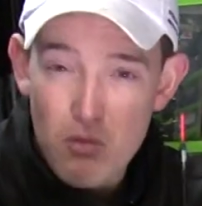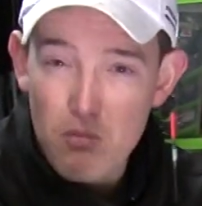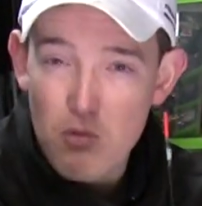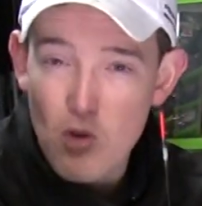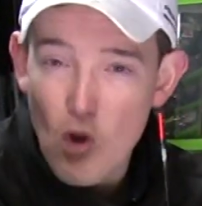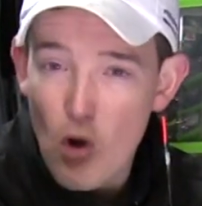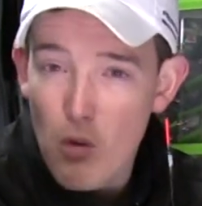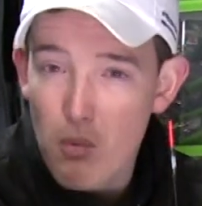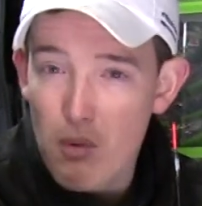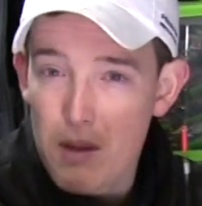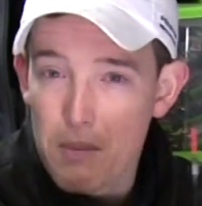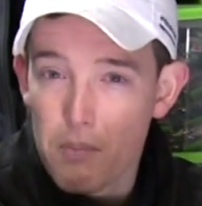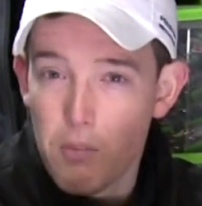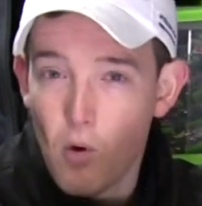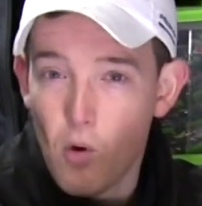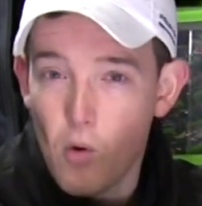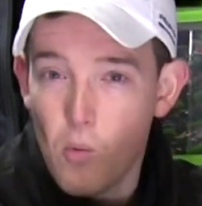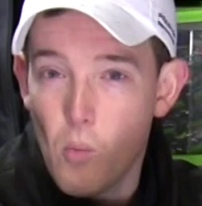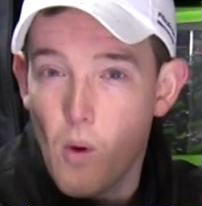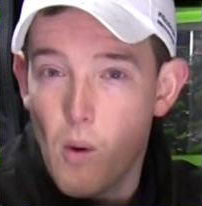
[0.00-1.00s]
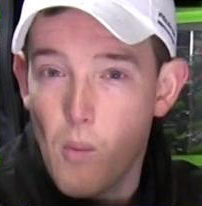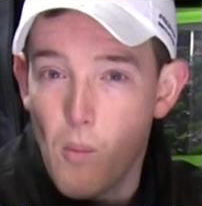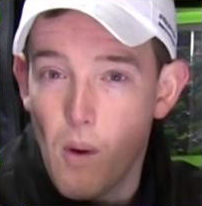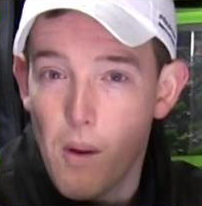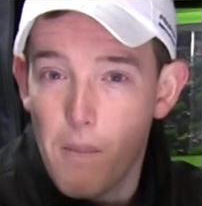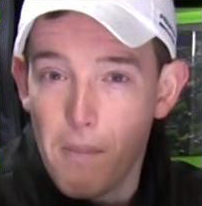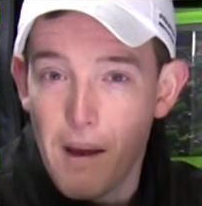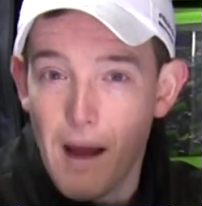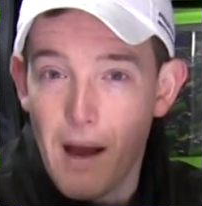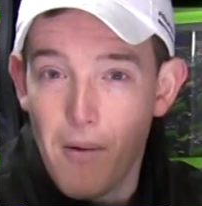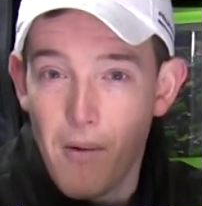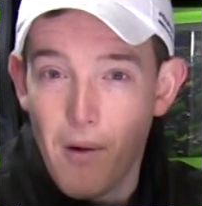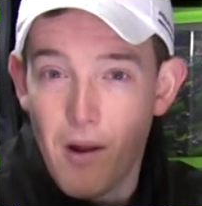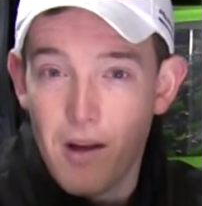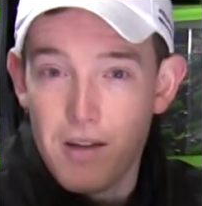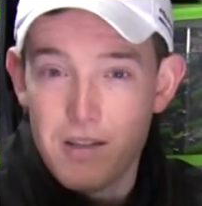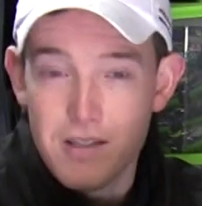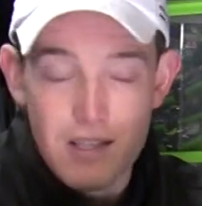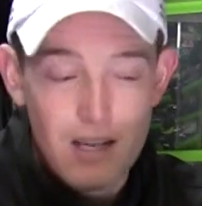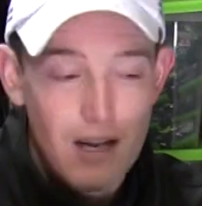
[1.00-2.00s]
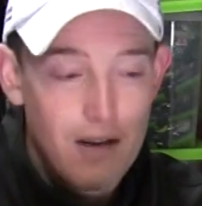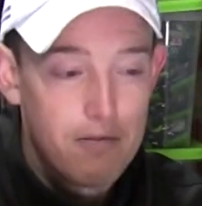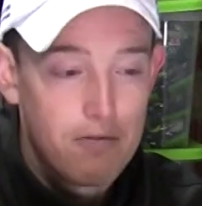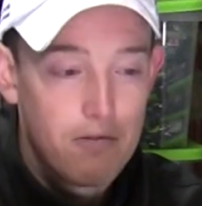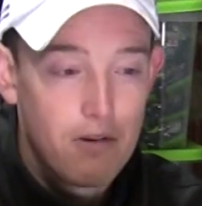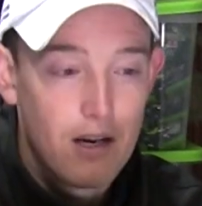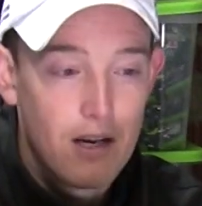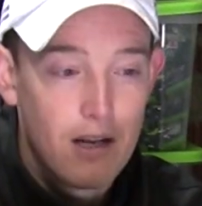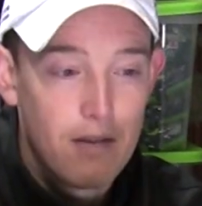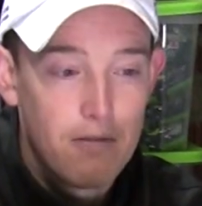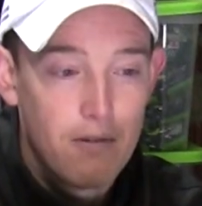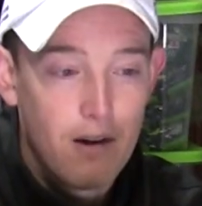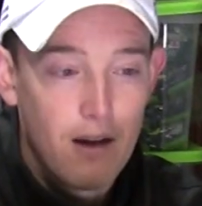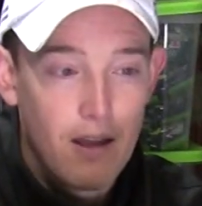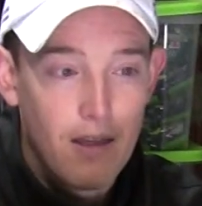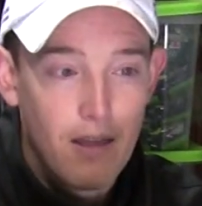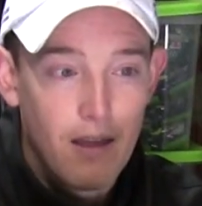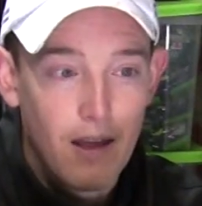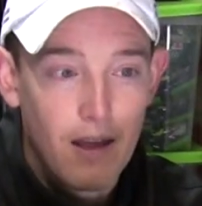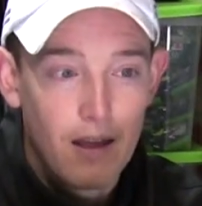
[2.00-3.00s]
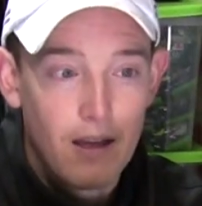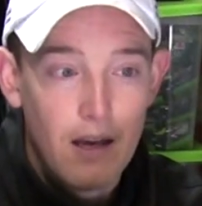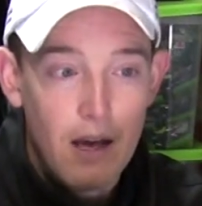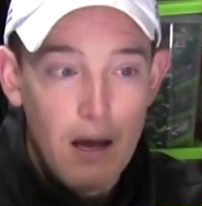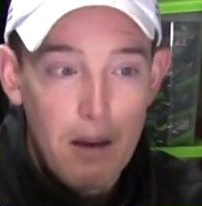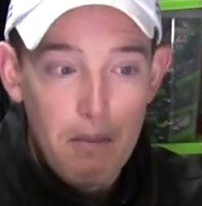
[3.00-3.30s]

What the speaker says: Normally 0.11 Powerline is enough really for anything.